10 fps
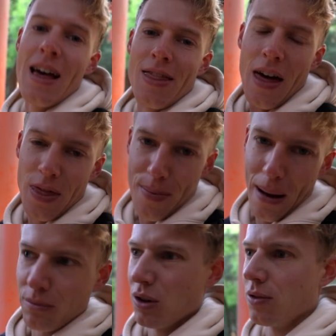than the
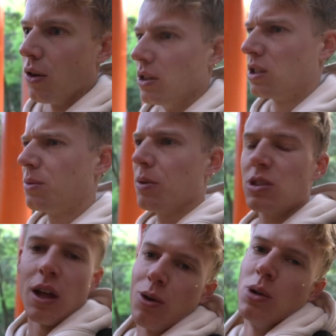bamboo forest, just because
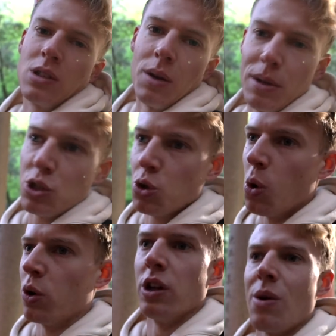I thought it was going to be
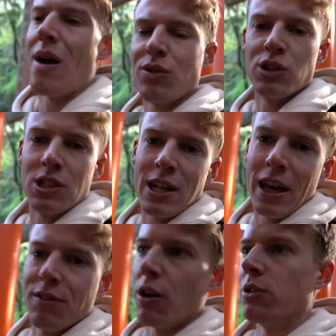short, you know, everyone's just
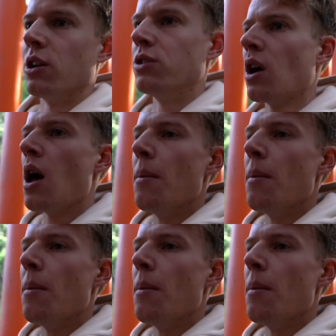taking photos.